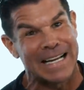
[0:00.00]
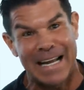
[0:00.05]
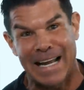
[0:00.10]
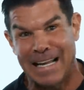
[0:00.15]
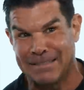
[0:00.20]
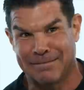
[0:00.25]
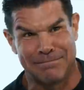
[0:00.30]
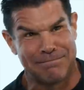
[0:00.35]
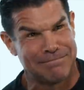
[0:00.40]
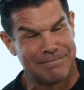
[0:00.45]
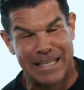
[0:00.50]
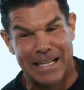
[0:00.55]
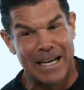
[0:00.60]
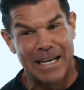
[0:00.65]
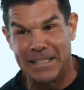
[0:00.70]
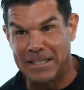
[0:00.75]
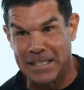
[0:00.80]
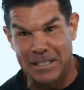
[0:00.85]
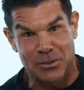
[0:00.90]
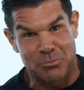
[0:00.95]
Like,
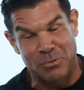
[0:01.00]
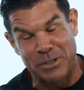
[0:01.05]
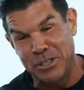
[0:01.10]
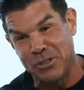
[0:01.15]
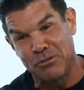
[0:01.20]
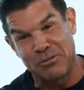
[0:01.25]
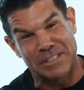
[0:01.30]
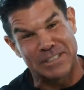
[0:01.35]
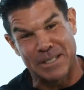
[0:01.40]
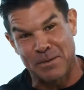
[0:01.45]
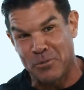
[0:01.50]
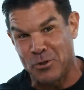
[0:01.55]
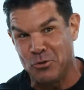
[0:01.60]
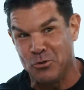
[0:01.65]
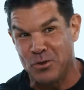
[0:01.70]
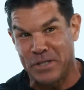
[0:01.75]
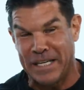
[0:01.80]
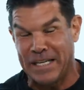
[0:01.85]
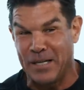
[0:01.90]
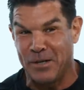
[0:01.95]
unless we know someone
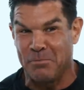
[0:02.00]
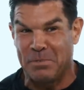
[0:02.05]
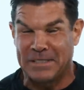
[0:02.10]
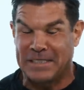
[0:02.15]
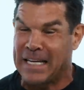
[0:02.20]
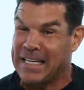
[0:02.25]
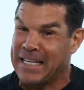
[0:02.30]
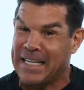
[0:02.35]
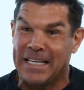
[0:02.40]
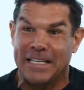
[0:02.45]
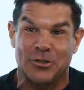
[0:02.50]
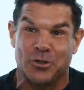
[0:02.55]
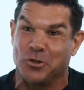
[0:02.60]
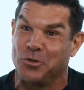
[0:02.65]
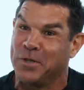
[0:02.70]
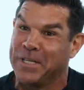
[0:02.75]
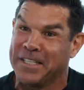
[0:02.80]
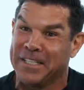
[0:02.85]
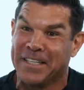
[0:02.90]
who can help us, I can't do it.